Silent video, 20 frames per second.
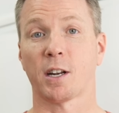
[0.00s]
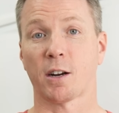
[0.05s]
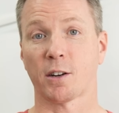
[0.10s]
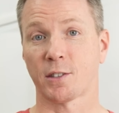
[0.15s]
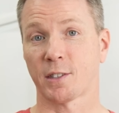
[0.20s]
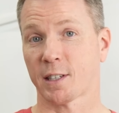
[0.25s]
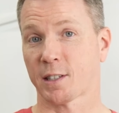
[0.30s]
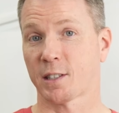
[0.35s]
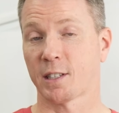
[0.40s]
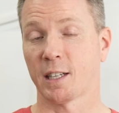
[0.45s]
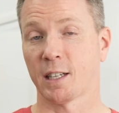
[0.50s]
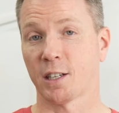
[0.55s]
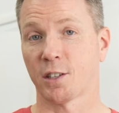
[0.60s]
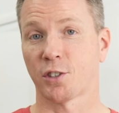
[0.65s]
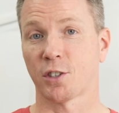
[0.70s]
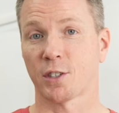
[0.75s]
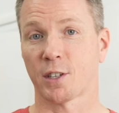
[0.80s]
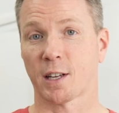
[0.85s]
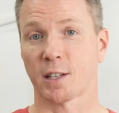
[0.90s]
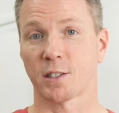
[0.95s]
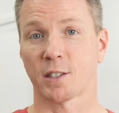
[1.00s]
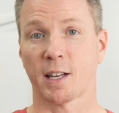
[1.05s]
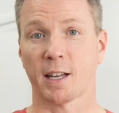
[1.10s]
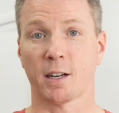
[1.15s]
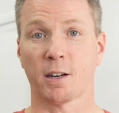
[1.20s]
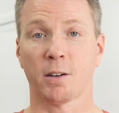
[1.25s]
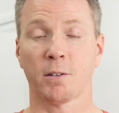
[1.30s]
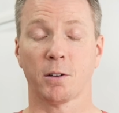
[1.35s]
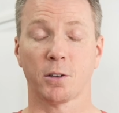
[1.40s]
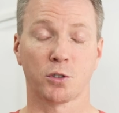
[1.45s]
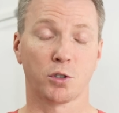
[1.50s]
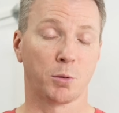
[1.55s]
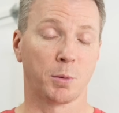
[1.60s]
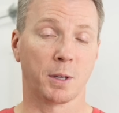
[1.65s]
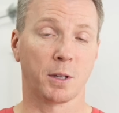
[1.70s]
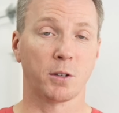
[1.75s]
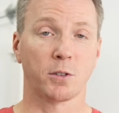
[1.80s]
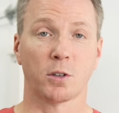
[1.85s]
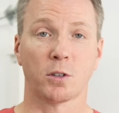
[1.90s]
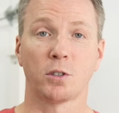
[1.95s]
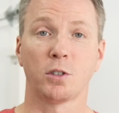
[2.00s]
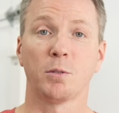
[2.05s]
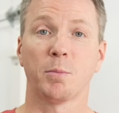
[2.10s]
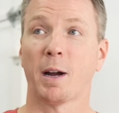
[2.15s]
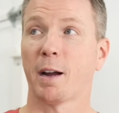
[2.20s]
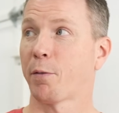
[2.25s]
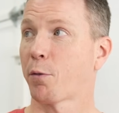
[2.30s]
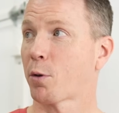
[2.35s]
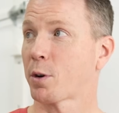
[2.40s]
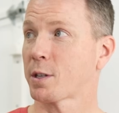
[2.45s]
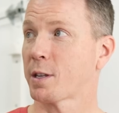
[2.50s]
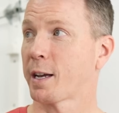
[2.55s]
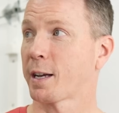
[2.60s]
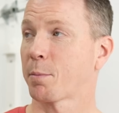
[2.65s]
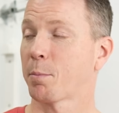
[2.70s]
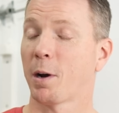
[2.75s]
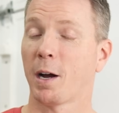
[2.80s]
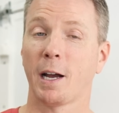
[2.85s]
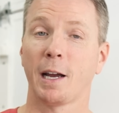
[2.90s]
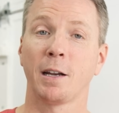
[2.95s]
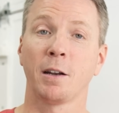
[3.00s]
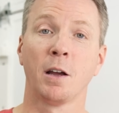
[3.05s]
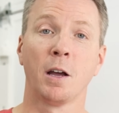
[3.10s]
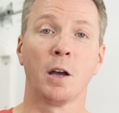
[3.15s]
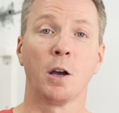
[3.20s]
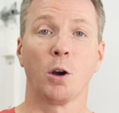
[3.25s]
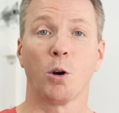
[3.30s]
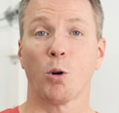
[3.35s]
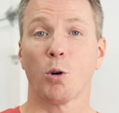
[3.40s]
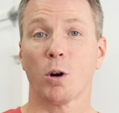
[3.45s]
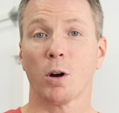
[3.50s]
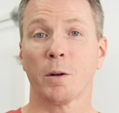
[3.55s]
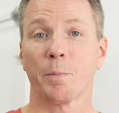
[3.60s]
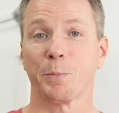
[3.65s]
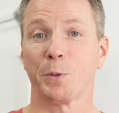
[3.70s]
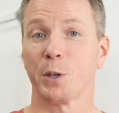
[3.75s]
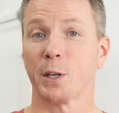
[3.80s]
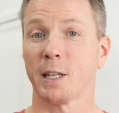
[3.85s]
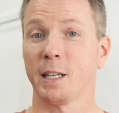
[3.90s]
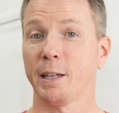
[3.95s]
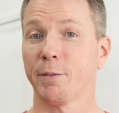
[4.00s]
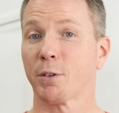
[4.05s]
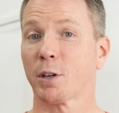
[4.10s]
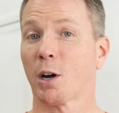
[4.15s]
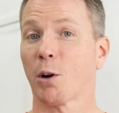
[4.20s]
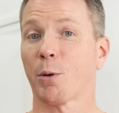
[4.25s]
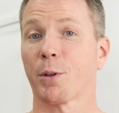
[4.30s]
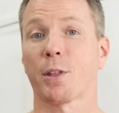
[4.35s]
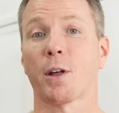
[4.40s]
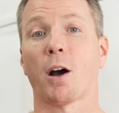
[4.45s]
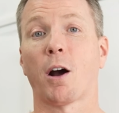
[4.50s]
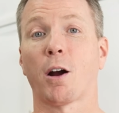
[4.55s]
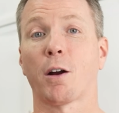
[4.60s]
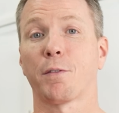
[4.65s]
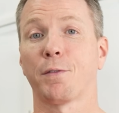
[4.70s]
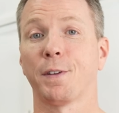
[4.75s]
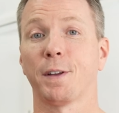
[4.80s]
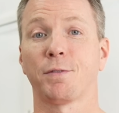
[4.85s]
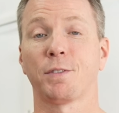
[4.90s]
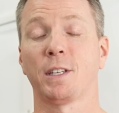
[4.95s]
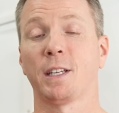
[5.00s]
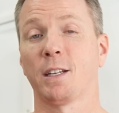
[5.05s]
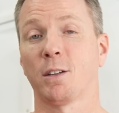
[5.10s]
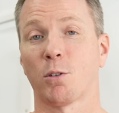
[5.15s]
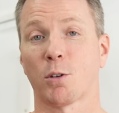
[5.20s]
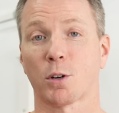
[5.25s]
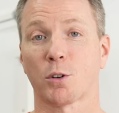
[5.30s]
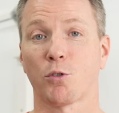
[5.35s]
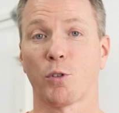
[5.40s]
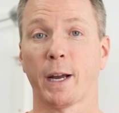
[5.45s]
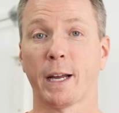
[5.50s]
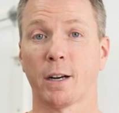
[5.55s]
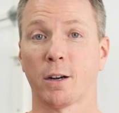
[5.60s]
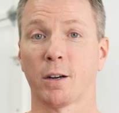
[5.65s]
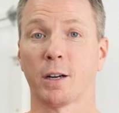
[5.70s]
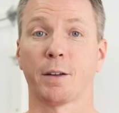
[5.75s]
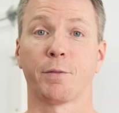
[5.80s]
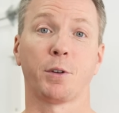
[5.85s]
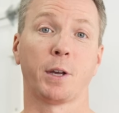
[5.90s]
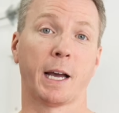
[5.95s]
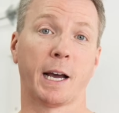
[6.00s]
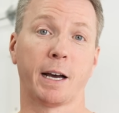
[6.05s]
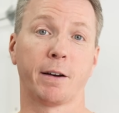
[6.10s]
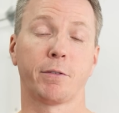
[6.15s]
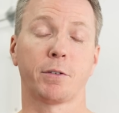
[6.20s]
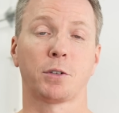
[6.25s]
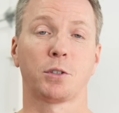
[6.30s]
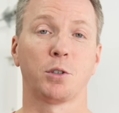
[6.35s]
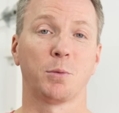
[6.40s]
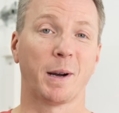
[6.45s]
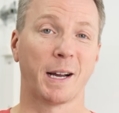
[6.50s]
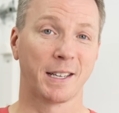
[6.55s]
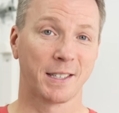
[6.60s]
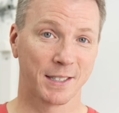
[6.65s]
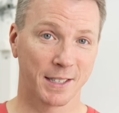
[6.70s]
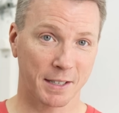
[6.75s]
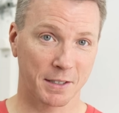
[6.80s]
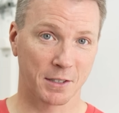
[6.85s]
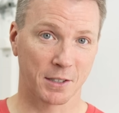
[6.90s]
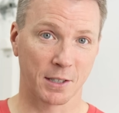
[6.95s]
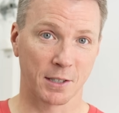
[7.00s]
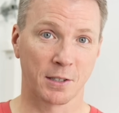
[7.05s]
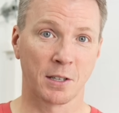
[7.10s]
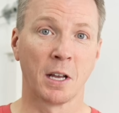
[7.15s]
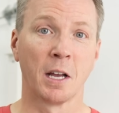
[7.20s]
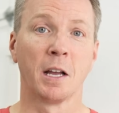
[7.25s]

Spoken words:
are 16 inches on center, assuming those are 2x4s like mine, or you can even go with R15 or greater if you have 2x6s.